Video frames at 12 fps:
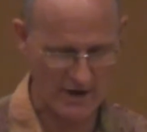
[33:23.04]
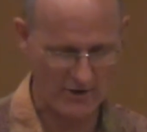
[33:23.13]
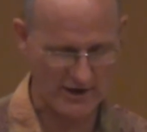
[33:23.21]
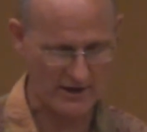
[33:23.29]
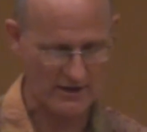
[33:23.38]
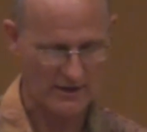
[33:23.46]

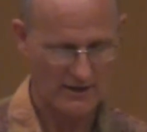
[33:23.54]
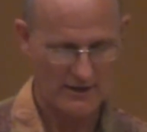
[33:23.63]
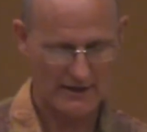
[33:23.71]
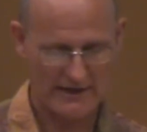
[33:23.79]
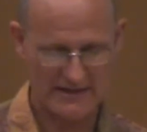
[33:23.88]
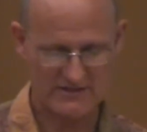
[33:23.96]
Mary
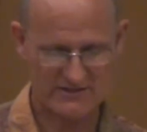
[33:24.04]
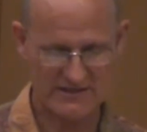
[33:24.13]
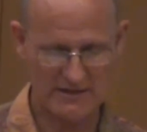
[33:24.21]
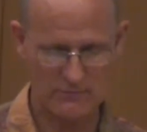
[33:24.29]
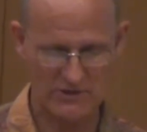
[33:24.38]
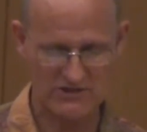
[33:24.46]
and had
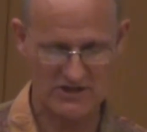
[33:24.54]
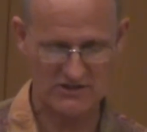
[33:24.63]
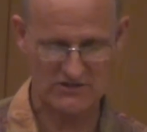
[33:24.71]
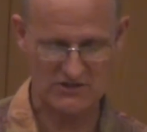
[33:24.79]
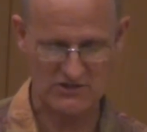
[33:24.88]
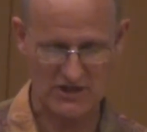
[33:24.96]
seen what
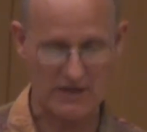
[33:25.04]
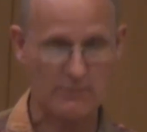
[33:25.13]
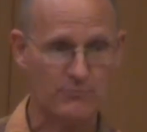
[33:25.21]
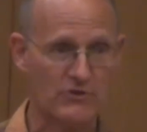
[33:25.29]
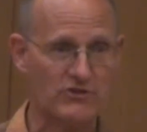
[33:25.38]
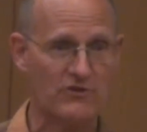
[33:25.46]
Jesus
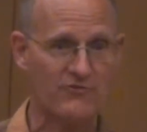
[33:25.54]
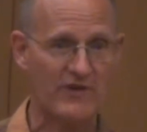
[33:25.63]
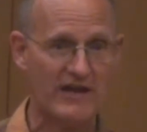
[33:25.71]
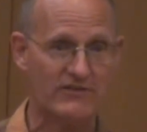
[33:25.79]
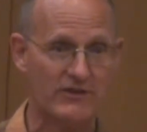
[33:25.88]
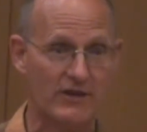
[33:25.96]
did put their
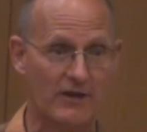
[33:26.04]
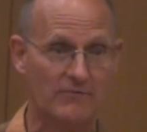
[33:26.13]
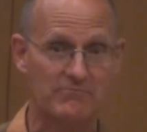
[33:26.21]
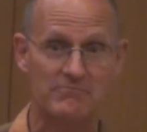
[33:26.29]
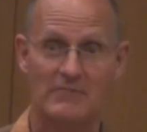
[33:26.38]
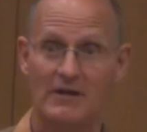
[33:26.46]
faith in
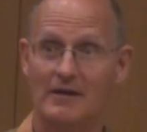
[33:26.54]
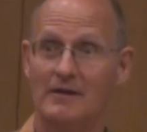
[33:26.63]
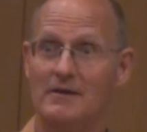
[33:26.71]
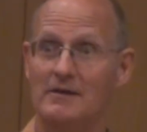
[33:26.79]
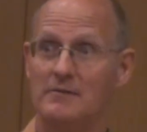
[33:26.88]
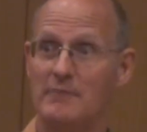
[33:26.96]
him.
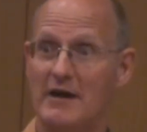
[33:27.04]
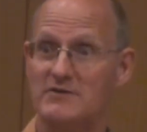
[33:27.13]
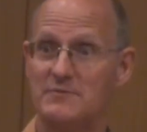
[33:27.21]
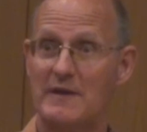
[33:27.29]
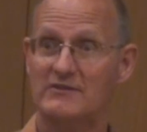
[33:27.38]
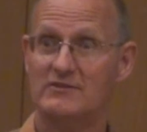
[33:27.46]

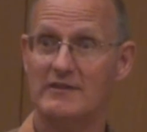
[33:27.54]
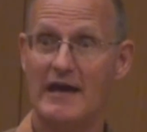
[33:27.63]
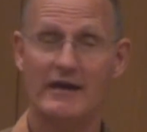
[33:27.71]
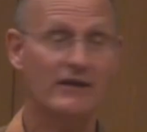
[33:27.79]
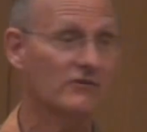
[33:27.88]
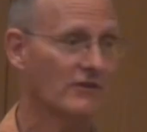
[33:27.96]
My response to
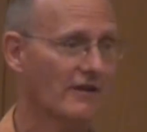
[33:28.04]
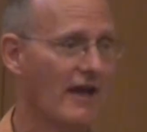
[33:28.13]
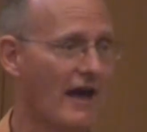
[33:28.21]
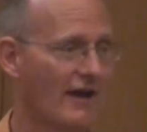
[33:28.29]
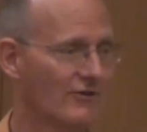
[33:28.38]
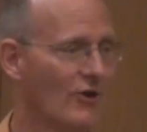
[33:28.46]
that is,
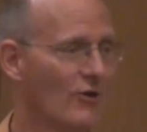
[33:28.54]
yeah,